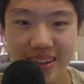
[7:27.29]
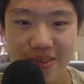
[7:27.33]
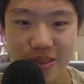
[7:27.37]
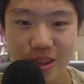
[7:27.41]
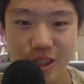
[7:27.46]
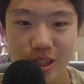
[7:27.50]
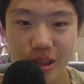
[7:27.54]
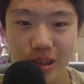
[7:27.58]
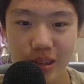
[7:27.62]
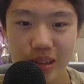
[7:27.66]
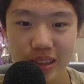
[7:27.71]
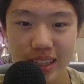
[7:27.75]

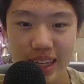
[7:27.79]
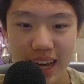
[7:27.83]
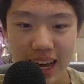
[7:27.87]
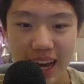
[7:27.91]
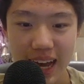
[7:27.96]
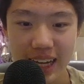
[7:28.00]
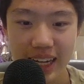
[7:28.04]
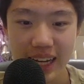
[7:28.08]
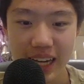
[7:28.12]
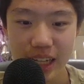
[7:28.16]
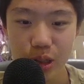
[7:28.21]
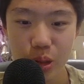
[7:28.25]
So yeah,
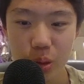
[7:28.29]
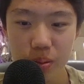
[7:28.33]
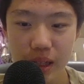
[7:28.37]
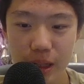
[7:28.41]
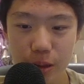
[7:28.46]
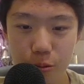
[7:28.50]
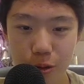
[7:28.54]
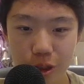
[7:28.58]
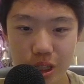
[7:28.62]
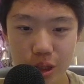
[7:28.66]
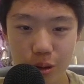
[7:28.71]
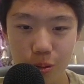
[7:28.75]
I do play
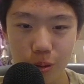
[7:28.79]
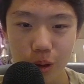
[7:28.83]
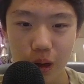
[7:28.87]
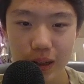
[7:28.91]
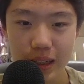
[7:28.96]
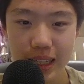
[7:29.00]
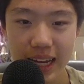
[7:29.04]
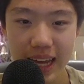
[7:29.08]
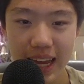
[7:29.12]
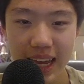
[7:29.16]
rook d1